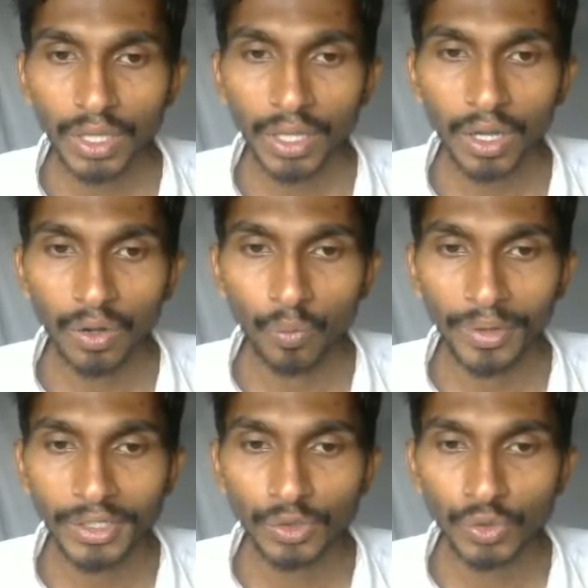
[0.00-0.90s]

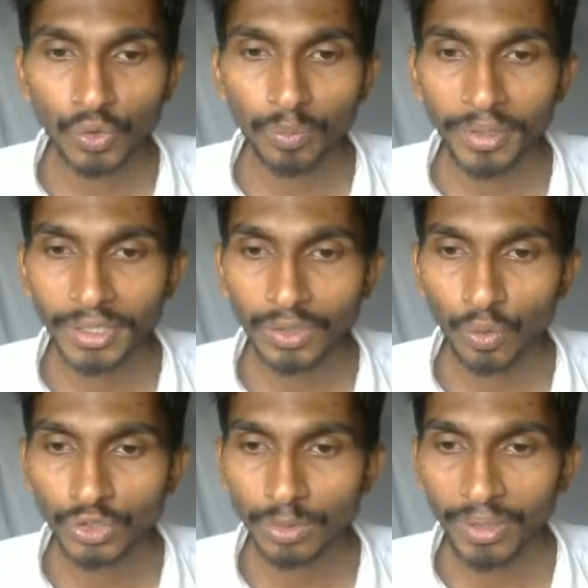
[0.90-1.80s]
When you do meeting
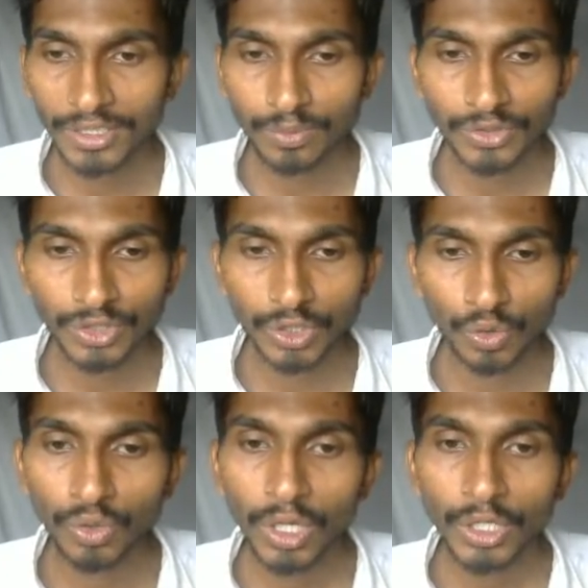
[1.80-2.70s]
host participant
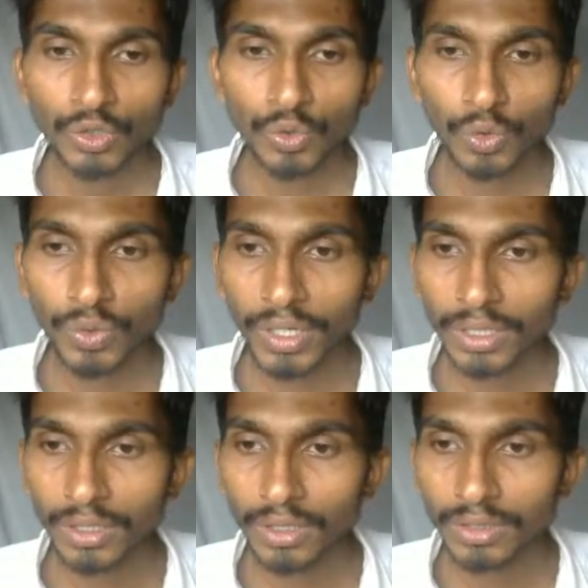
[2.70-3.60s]
0, so you get
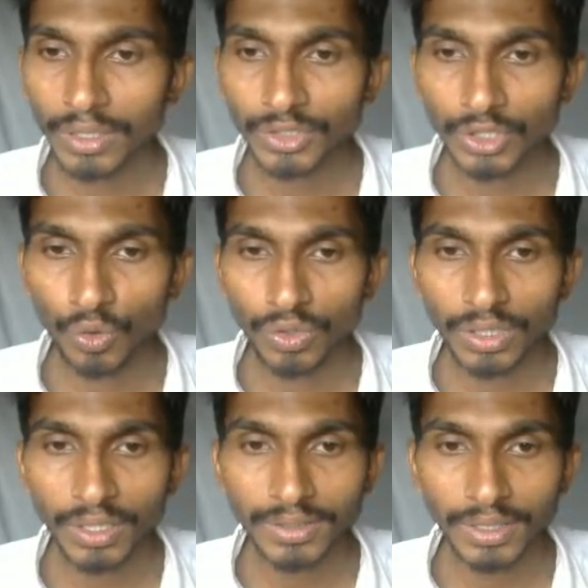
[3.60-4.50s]
the 0th
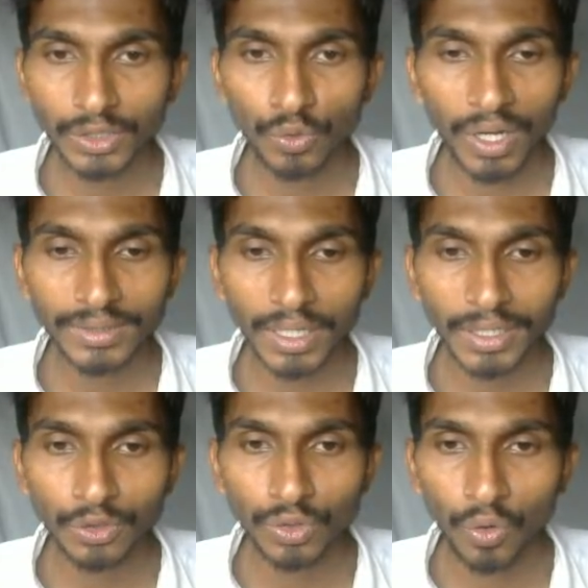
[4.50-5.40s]
index and you assign
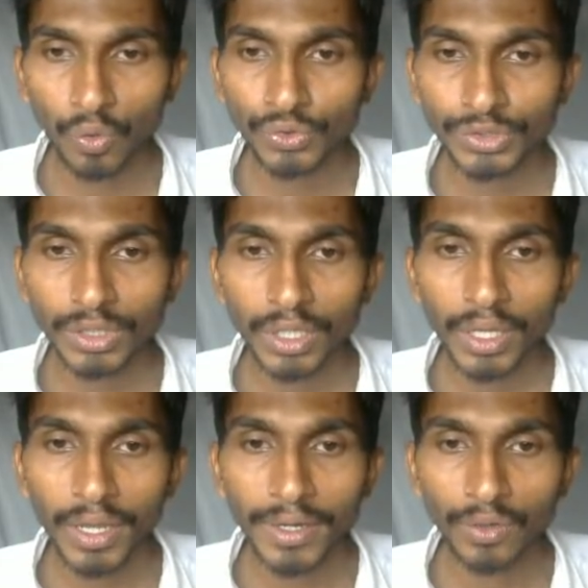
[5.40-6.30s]
it to the host,
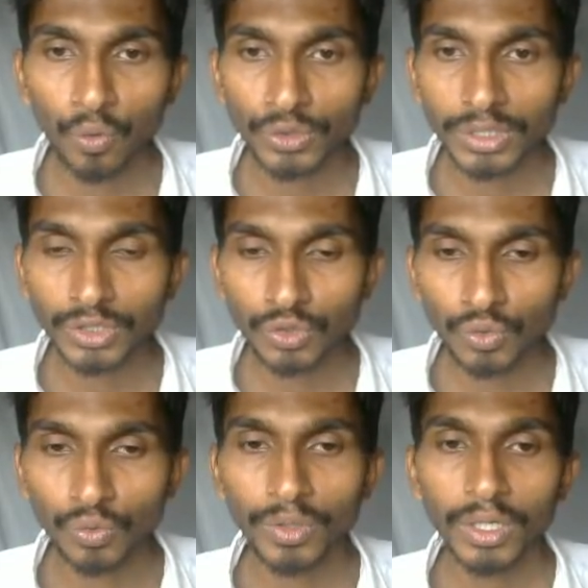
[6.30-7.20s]
and the host is true.